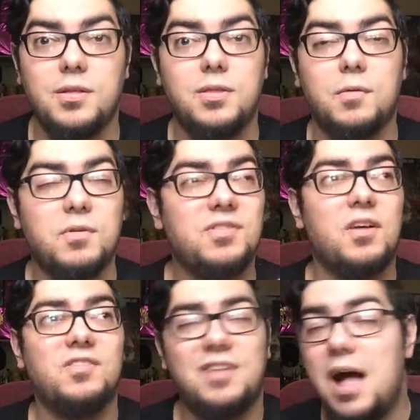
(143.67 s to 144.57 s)
the
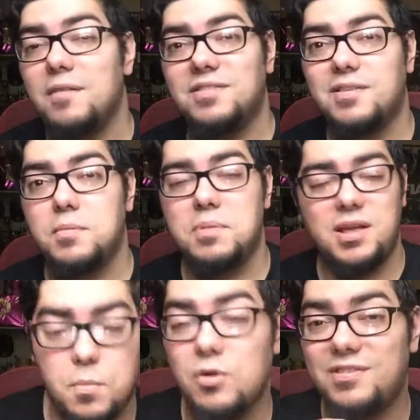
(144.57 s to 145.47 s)
results should obviously
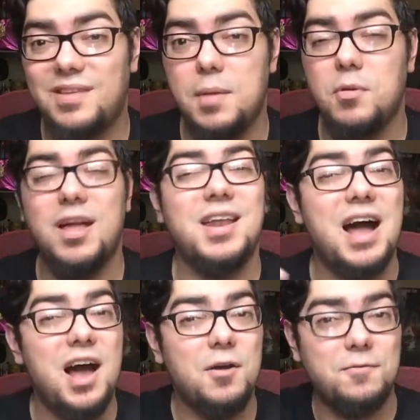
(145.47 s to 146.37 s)
be more stable and
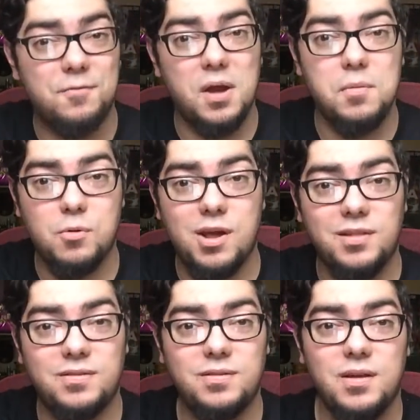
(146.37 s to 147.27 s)
higher frame
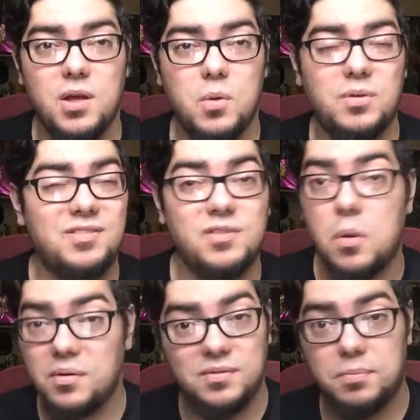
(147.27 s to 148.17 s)
rates, which is
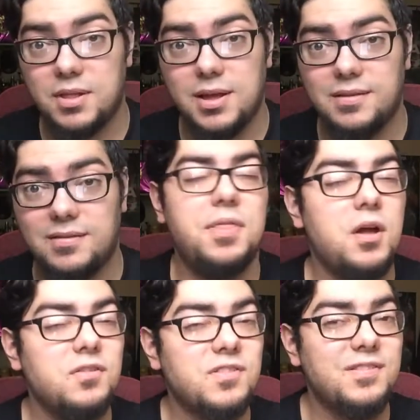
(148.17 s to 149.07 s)
always a plus. Now,
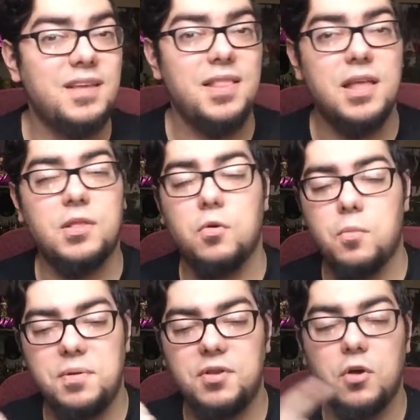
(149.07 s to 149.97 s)
they also said that there
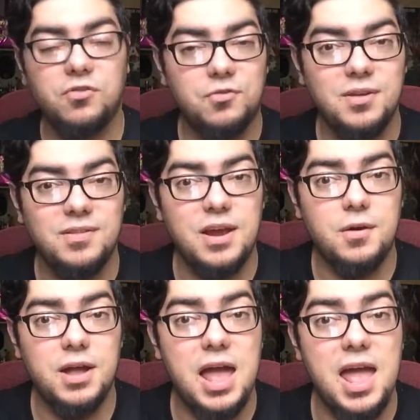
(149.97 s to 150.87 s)
will be no screen
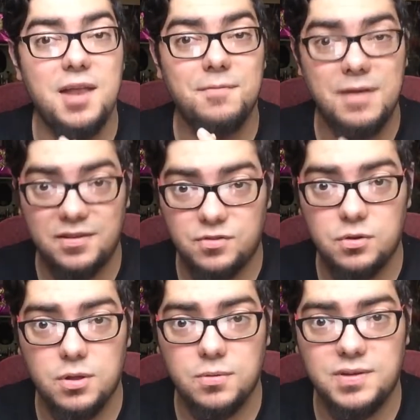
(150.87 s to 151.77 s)
tearing and
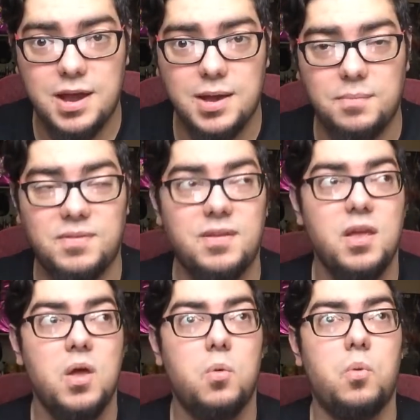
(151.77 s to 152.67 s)
faster load times,
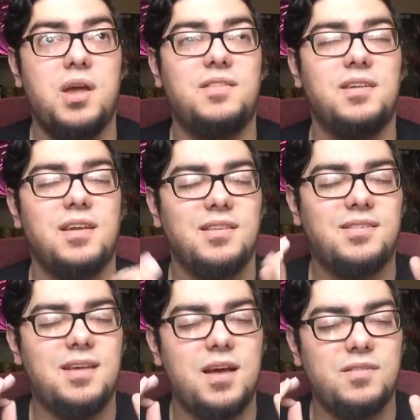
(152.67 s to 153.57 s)
which
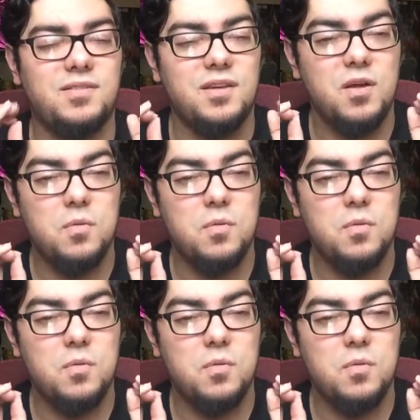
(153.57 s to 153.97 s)
sounds